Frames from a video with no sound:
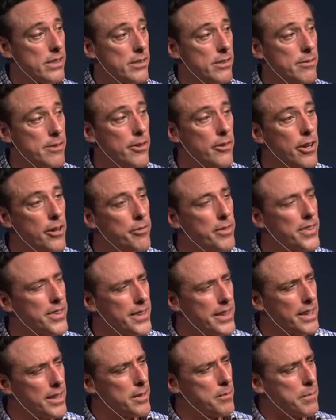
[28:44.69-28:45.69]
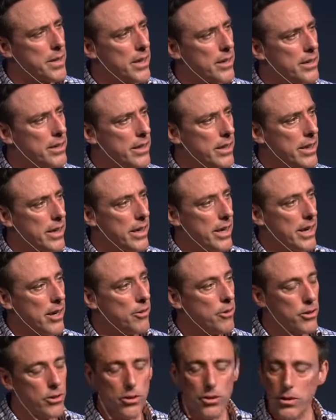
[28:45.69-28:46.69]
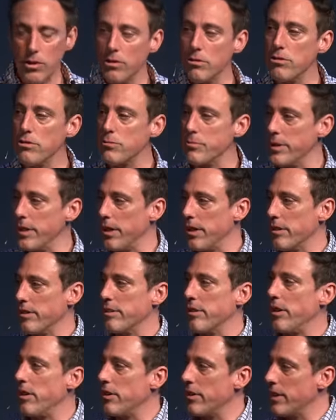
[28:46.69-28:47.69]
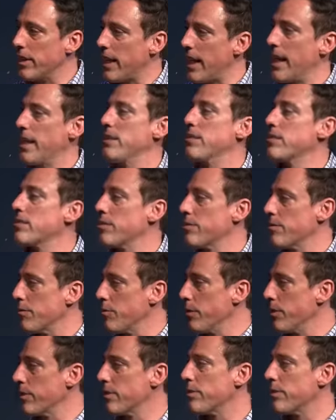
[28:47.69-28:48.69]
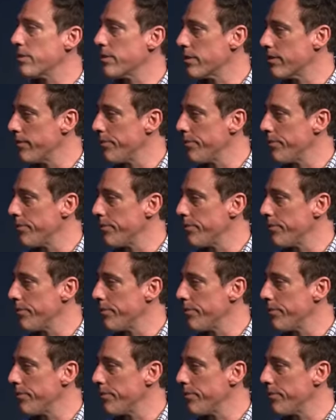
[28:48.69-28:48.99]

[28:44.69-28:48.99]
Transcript: We don't often think about how close we are to our last words.